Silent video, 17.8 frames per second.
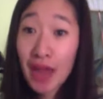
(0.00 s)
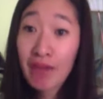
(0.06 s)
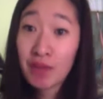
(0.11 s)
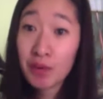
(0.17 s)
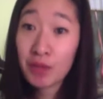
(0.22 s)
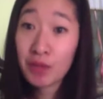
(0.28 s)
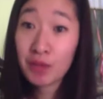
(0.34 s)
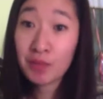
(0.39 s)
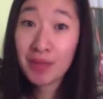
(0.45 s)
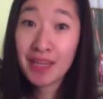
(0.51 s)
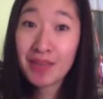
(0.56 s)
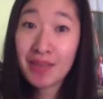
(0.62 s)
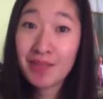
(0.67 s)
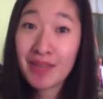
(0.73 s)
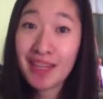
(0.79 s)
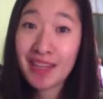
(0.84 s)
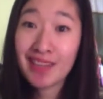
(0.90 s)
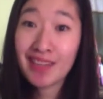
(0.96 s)
it with me
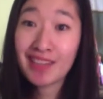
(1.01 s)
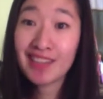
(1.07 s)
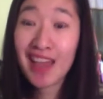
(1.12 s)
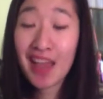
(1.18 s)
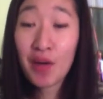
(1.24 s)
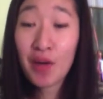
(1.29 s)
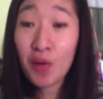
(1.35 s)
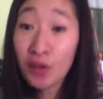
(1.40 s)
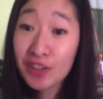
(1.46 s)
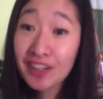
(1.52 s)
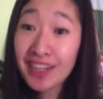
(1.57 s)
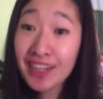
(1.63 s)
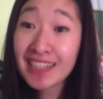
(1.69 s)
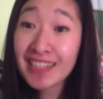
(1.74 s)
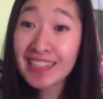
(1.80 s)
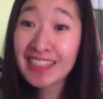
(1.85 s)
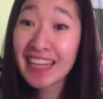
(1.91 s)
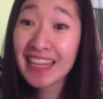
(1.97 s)
because I ordered
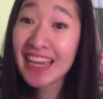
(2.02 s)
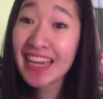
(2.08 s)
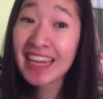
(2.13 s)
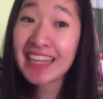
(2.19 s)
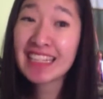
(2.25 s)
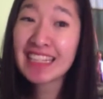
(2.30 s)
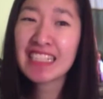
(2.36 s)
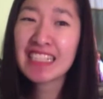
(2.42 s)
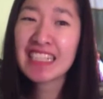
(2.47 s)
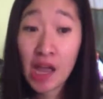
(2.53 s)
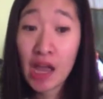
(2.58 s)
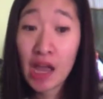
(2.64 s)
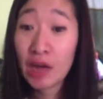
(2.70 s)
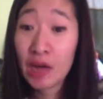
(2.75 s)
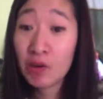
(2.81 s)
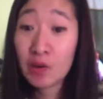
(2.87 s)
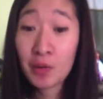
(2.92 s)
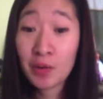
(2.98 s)
it and
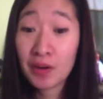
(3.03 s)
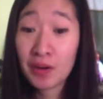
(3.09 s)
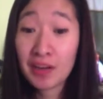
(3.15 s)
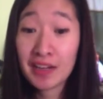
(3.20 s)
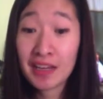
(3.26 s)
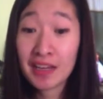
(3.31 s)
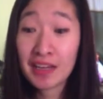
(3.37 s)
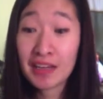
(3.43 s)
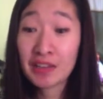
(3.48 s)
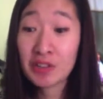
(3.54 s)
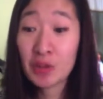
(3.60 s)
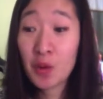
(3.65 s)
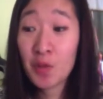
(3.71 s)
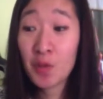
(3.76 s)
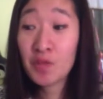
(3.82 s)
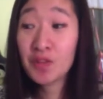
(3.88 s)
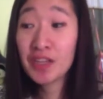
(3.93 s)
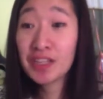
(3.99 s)
I don't know where it is. So
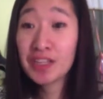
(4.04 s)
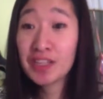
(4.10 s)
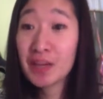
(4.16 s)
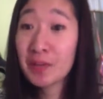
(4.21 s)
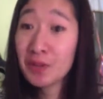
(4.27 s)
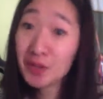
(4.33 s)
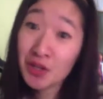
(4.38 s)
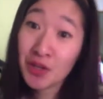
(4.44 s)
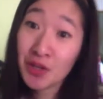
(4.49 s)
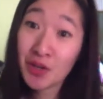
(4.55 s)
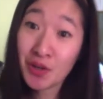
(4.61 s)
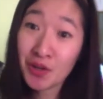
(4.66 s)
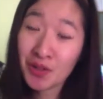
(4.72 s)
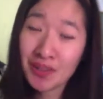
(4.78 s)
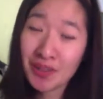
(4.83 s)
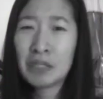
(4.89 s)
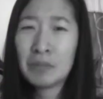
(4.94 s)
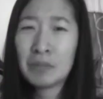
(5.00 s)
hopefully it's coming
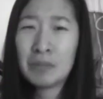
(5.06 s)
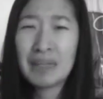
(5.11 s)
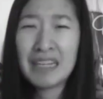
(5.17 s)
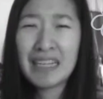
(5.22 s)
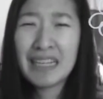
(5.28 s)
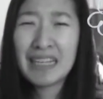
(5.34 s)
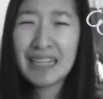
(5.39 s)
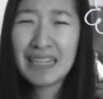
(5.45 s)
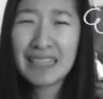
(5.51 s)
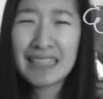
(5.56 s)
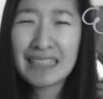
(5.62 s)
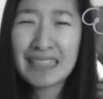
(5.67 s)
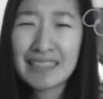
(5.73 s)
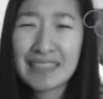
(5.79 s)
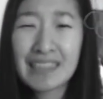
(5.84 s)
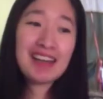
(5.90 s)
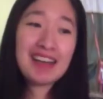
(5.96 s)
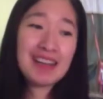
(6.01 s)
soon.
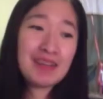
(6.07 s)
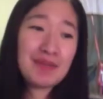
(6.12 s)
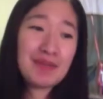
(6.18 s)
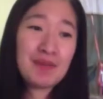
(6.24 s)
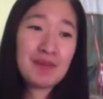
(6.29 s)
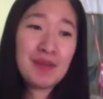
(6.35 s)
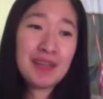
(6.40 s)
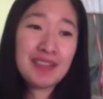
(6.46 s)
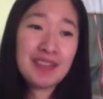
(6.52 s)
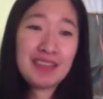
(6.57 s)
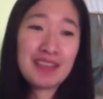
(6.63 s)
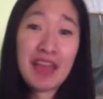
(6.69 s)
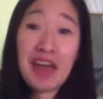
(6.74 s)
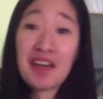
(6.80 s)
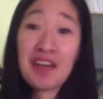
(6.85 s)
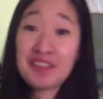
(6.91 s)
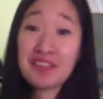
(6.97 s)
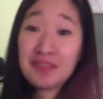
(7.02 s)
Please. But
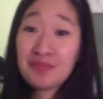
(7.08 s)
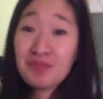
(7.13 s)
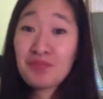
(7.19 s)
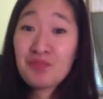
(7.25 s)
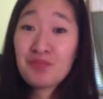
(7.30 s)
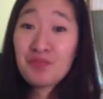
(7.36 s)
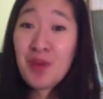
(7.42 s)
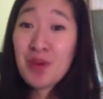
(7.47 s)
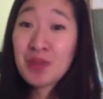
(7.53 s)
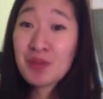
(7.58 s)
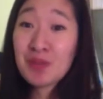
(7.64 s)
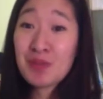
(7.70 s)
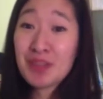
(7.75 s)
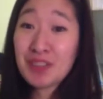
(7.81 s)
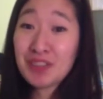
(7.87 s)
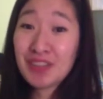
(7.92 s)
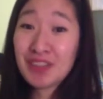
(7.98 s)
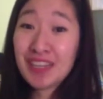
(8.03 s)
I'll post a
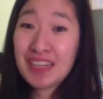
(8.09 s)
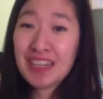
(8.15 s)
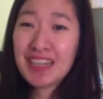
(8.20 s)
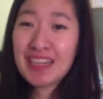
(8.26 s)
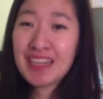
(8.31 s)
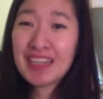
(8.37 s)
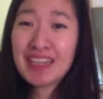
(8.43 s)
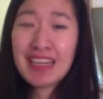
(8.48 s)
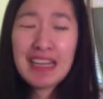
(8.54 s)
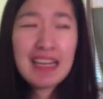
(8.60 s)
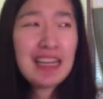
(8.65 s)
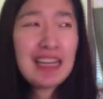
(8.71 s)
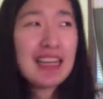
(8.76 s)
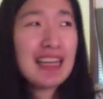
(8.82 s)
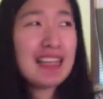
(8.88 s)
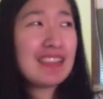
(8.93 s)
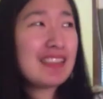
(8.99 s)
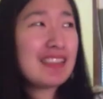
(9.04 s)
picture right here.
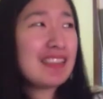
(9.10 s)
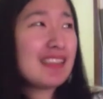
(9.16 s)
It's,